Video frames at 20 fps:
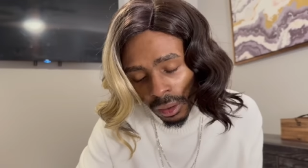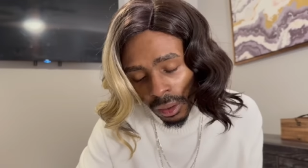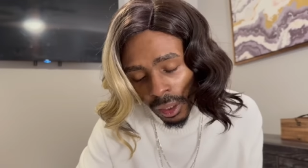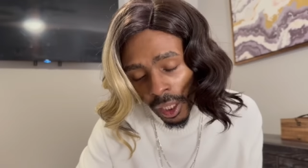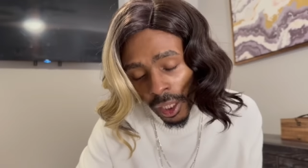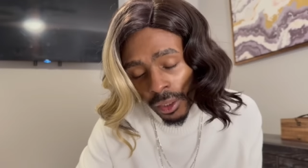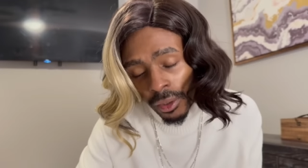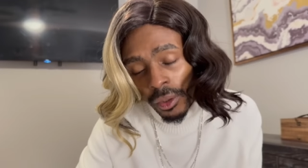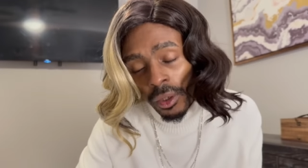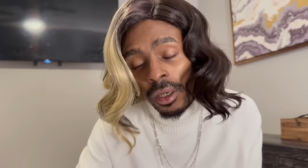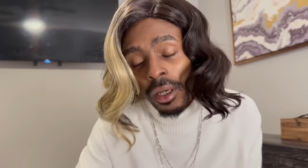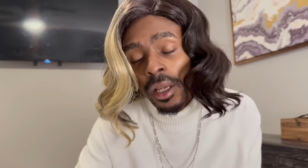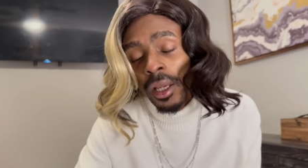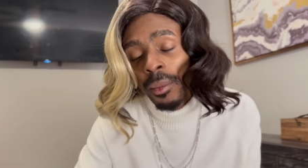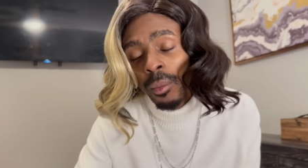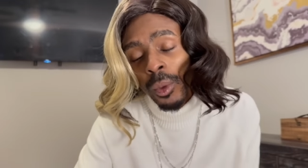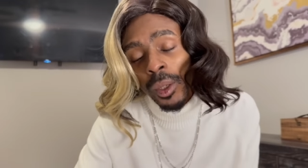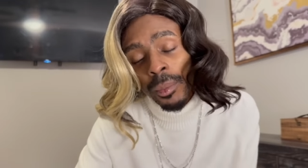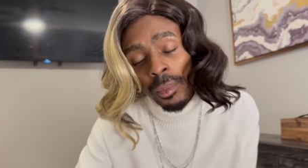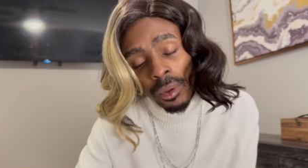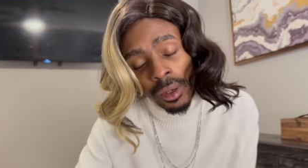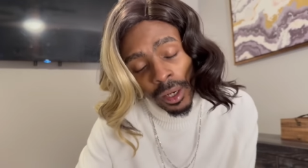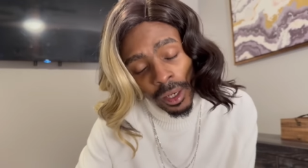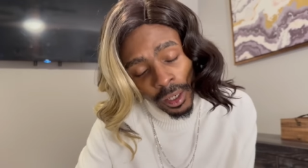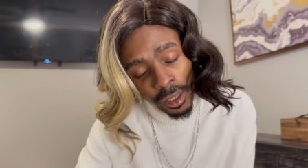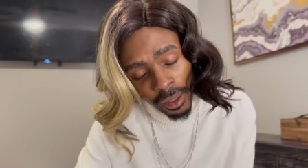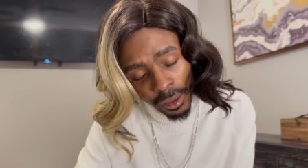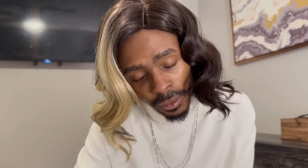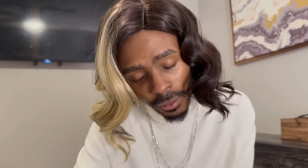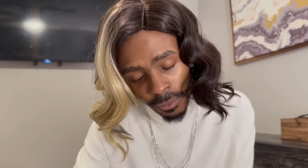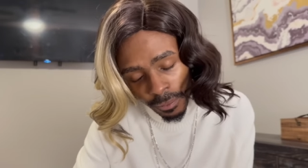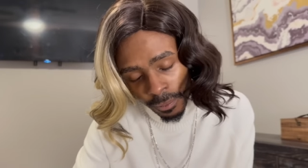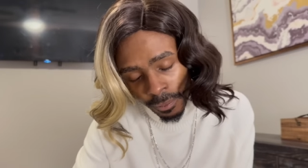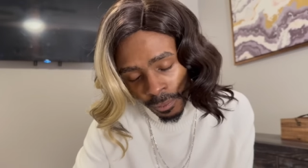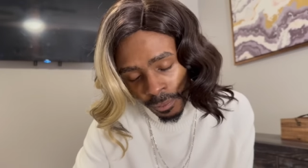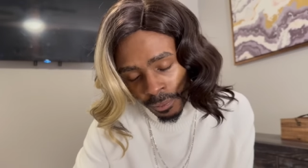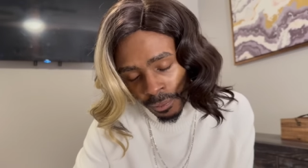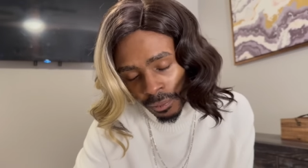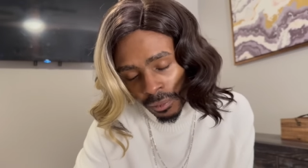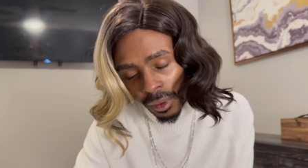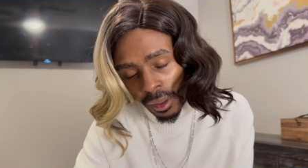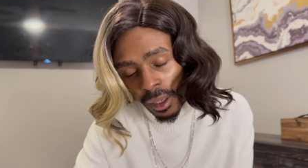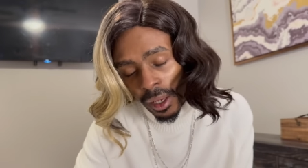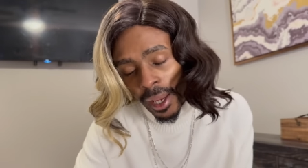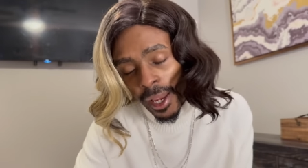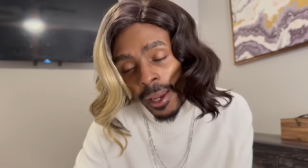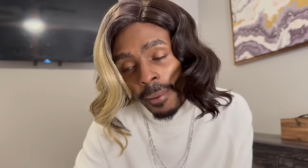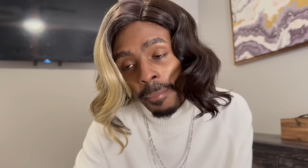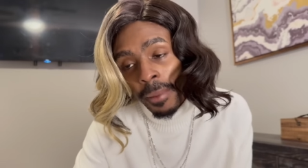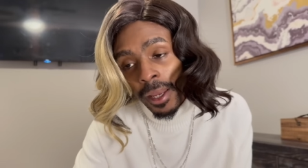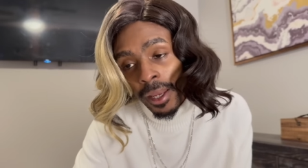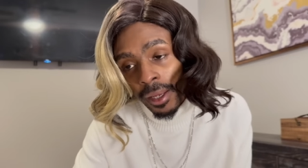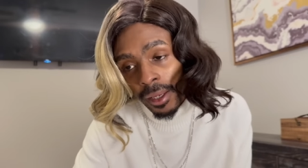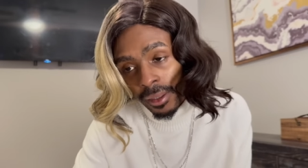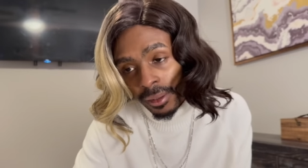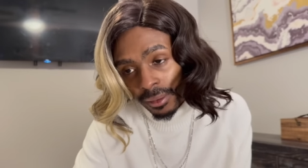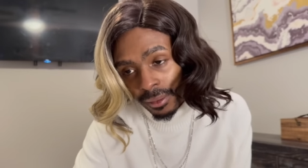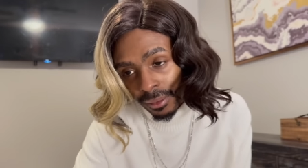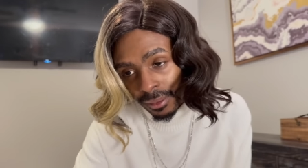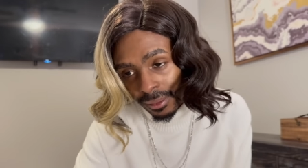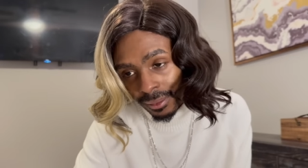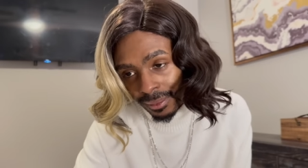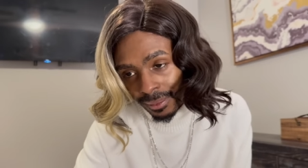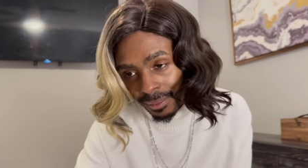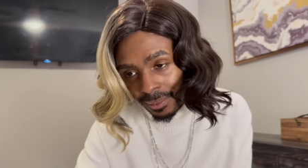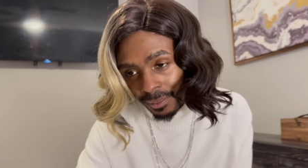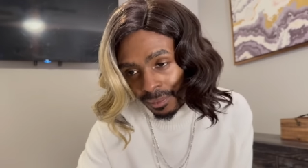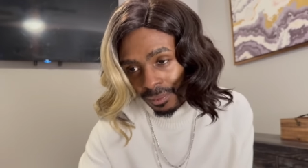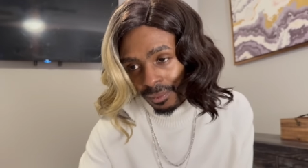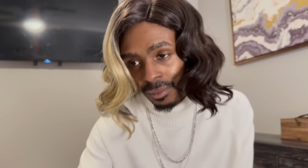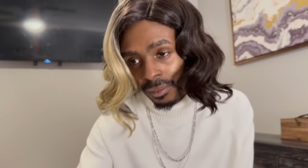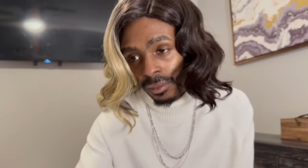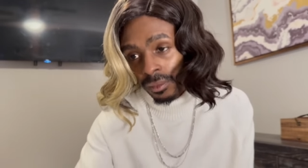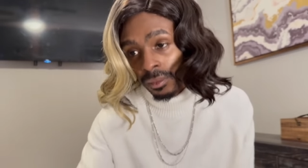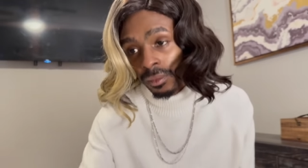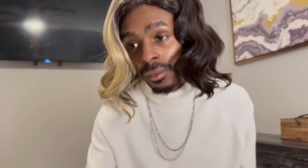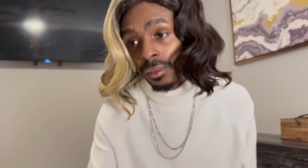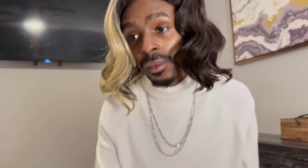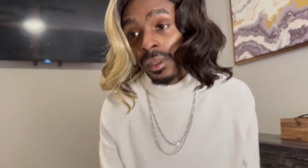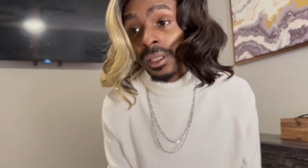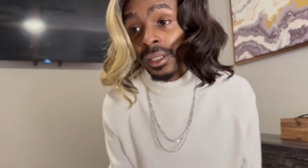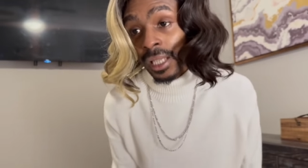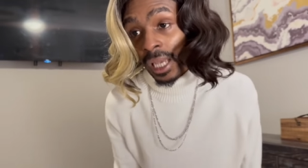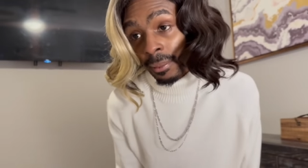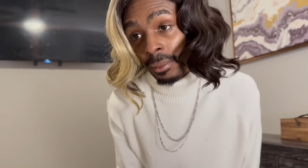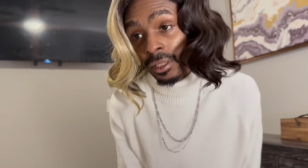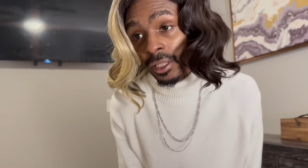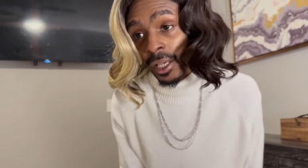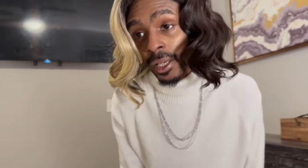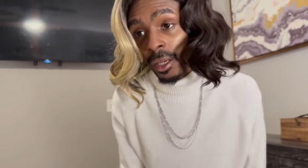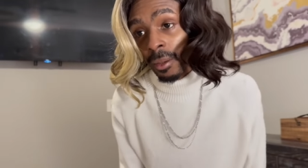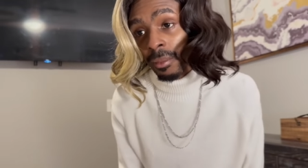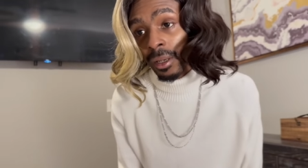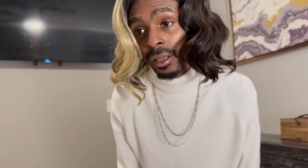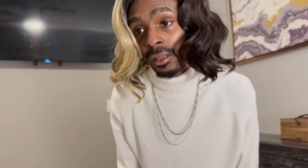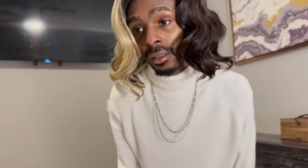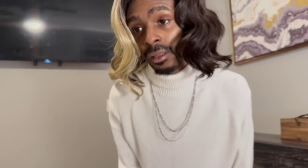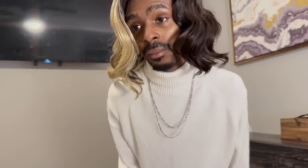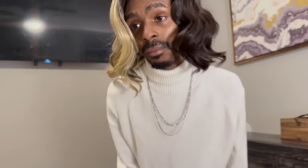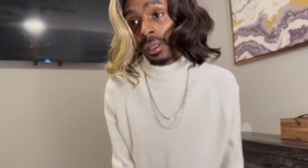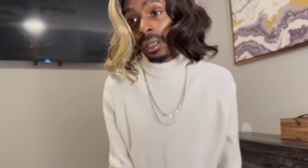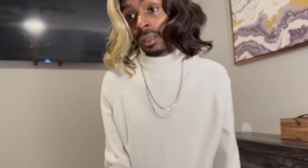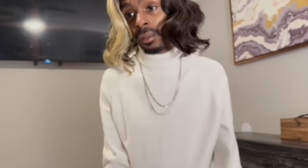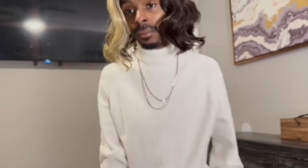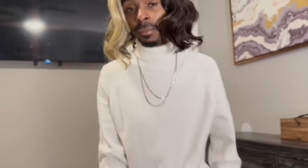In your name we pray. Amen. It's time to take your medicine, Mom.